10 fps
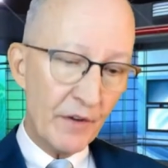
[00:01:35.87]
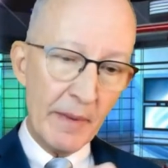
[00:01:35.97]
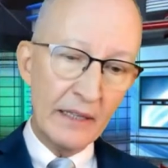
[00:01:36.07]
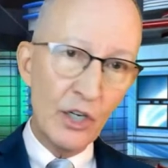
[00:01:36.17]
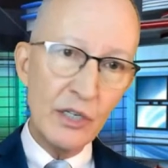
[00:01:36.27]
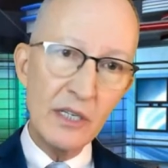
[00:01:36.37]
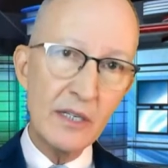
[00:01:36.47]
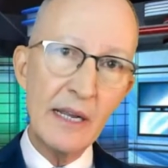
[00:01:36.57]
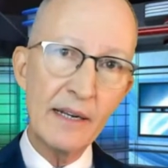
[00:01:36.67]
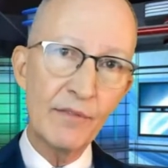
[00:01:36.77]
you make the good
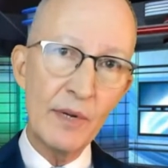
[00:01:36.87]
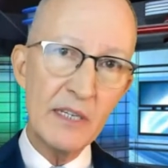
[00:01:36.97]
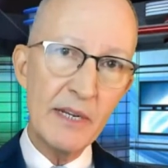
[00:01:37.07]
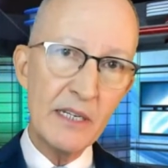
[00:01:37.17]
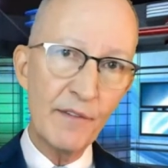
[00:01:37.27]
stack of resumes,